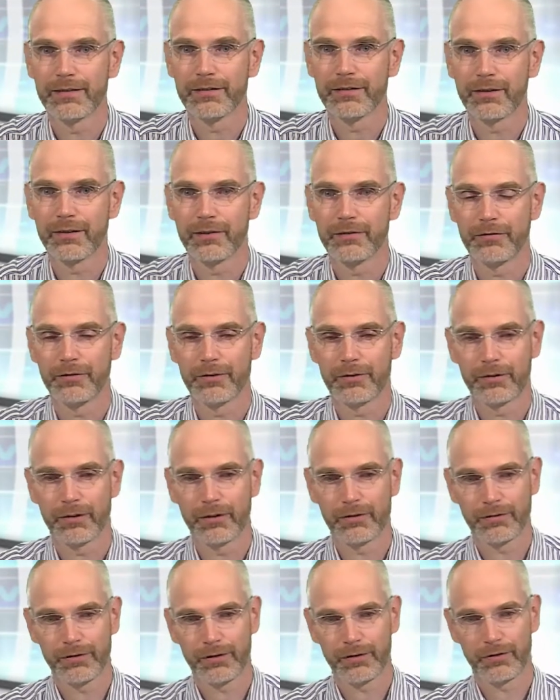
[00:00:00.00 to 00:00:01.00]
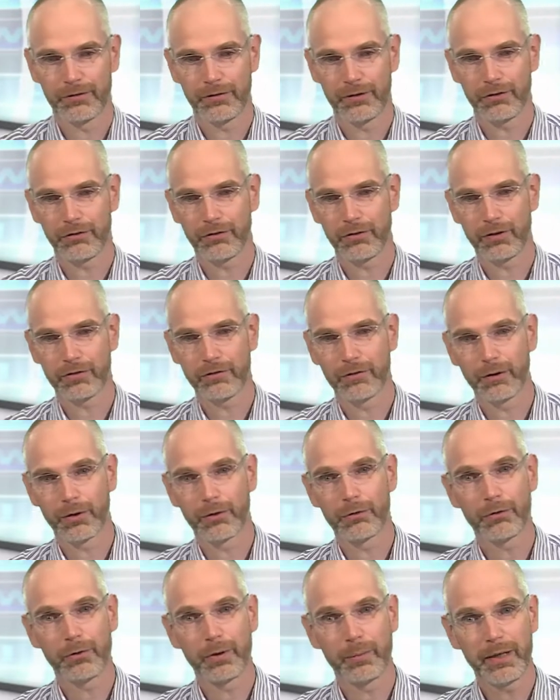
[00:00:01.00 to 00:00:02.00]
So if your server
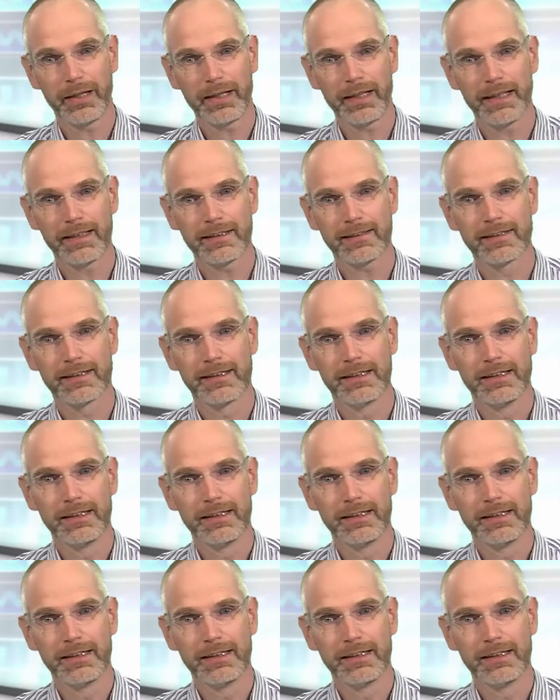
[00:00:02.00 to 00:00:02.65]
goes to a backend,